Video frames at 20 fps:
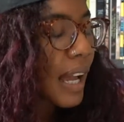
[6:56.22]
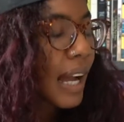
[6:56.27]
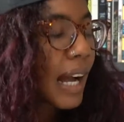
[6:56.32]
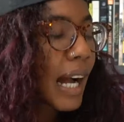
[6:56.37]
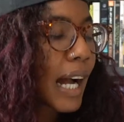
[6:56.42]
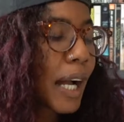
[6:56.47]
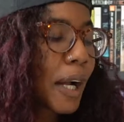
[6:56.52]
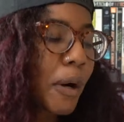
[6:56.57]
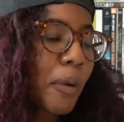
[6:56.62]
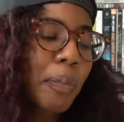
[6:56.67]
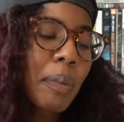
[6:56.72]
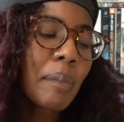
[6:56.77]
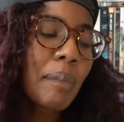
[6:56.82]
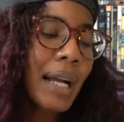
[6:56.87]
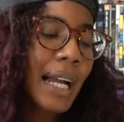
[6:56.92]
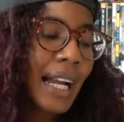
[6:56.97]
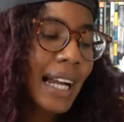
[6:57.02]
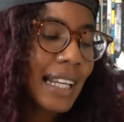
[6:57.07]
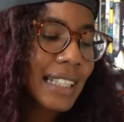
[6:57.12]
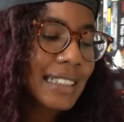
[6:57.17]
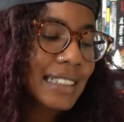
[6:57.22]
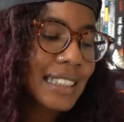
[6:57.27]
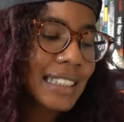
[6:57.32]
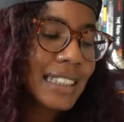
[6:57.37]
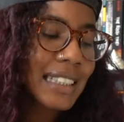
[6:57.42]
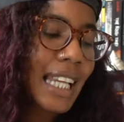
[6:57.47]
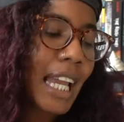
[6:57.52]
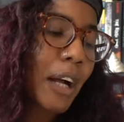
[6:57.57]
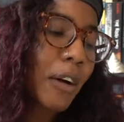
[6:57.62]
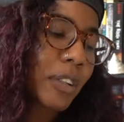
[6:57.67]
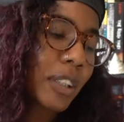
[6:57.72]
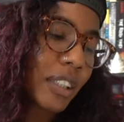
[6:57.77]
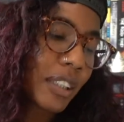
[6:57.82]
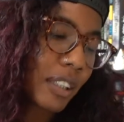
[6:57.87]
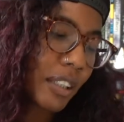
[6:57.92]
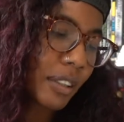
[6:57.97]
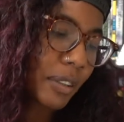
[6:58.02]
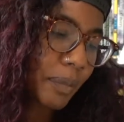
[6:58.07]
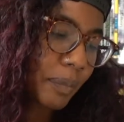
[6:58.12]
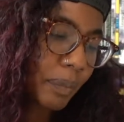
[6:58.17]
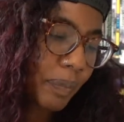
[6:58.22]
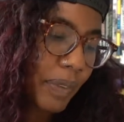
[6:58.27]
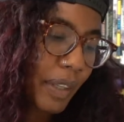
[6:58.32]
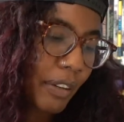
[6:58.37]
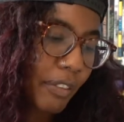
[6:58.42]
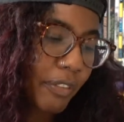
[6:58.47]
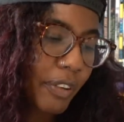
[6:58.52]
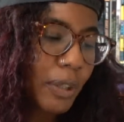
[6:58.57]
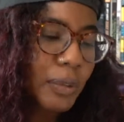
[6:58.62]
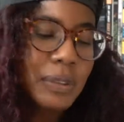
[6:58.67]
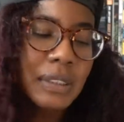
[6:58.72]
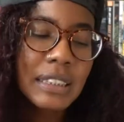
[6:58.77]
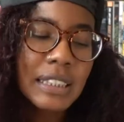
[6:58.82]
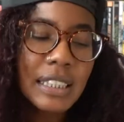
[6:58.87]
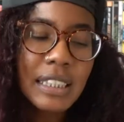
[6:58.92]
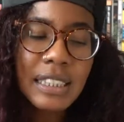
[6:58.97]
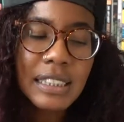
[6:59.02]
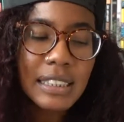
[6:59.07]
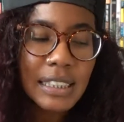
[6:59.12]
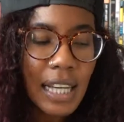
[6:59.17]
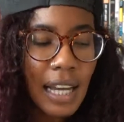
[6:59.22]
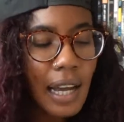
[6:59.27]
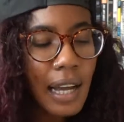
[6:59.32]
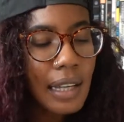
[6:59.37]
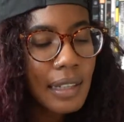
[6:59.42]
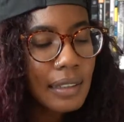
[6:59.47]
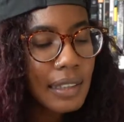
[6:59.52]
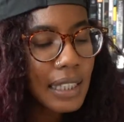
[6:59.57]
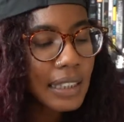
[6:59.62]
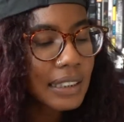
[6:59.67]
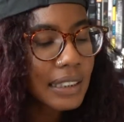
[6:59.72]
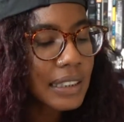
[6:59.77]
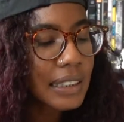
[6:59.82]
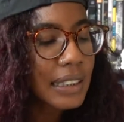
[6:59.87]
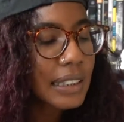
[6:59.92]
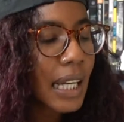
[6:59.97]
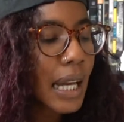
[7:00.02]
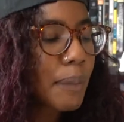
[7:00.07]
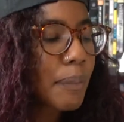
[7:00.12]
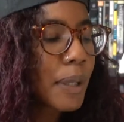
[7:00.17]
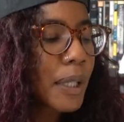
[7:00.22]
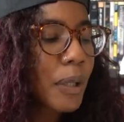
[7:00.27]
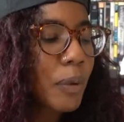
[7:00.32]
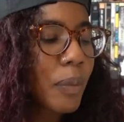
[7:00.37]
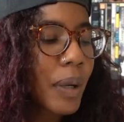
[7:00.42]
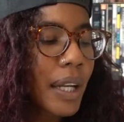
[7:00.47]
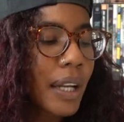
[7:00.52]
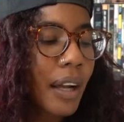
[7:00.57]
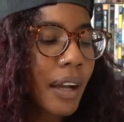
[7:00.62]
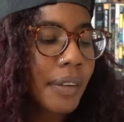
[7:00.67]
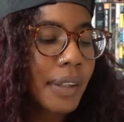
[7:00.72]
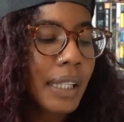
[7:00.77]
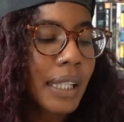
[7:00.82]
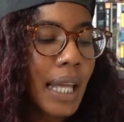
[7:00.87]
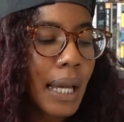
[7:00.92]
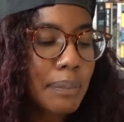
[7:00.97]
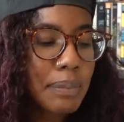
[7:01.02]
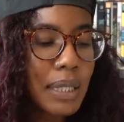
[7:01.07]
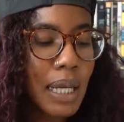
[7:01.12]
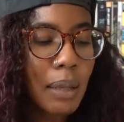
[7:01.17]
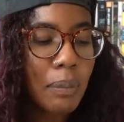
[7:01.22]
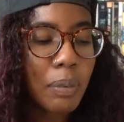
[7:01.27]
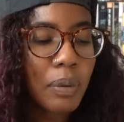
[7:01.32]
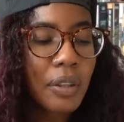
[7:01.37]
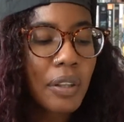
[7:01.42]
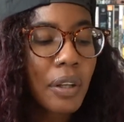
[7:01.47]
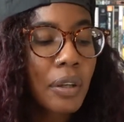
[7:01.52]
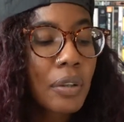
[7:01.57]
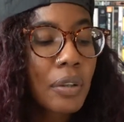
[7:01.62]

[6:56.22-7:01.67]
I open my eyes to scowl at her. Phone's to the side, and she's typing away on the laptop with her